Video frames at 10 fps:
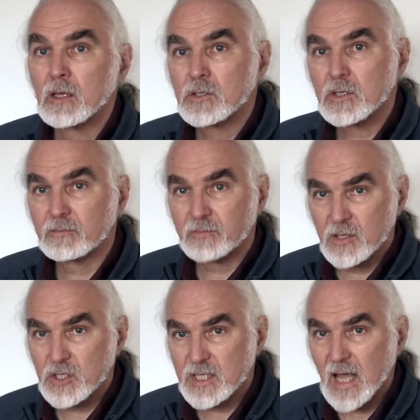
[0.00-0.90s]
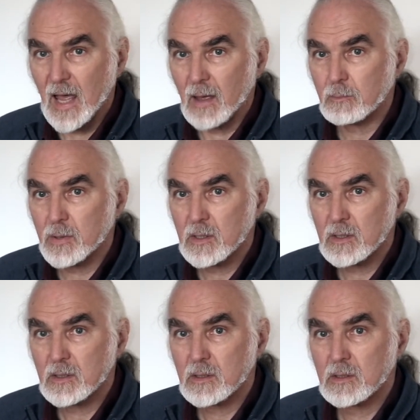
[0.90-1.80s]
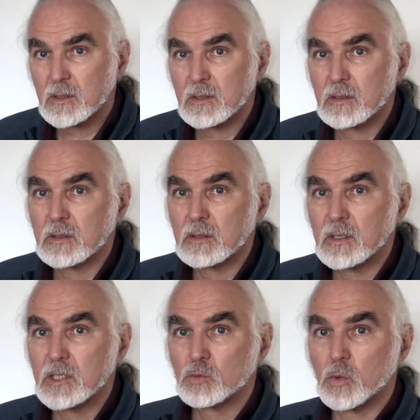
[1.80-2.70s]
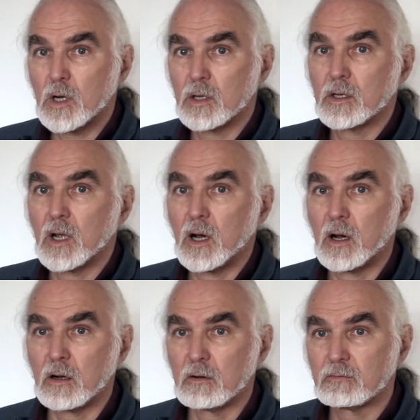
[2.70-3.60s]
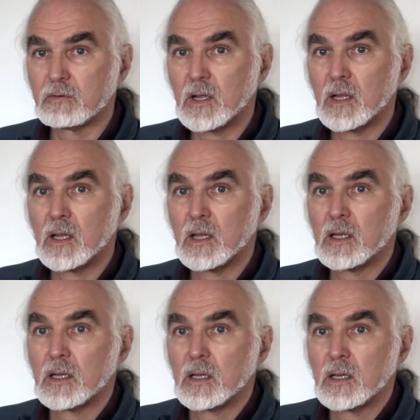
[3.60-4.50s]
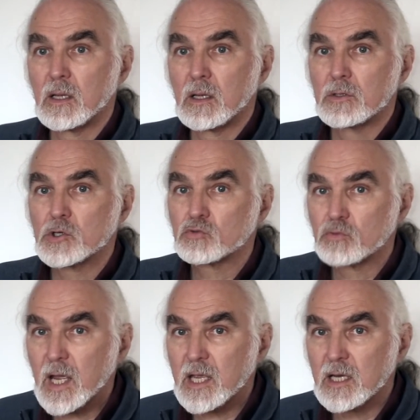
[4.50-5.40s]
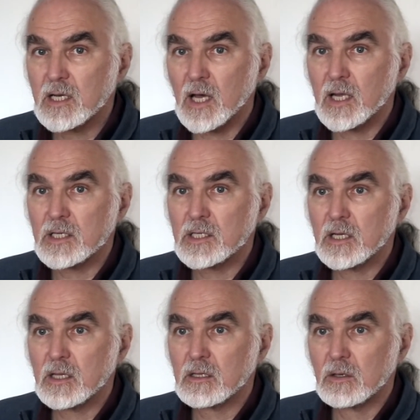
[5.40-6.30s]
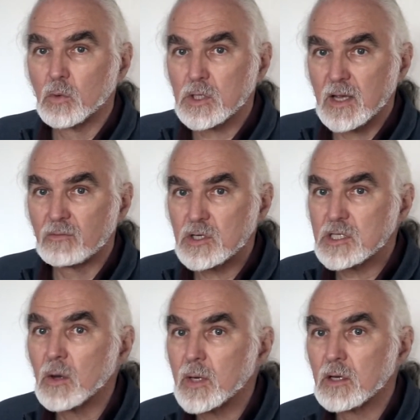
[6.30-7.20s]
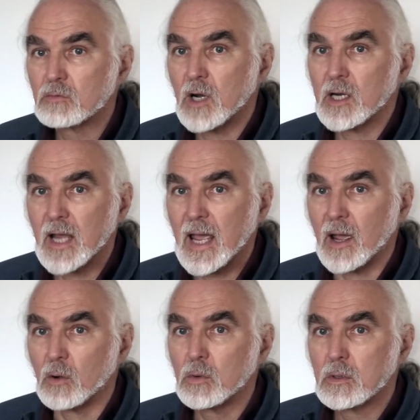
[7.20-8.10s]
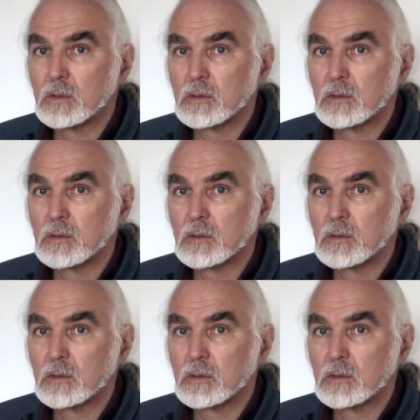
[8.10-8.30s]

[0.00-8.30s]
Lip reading: So the first step is one of just recognizing that whatever is going on right now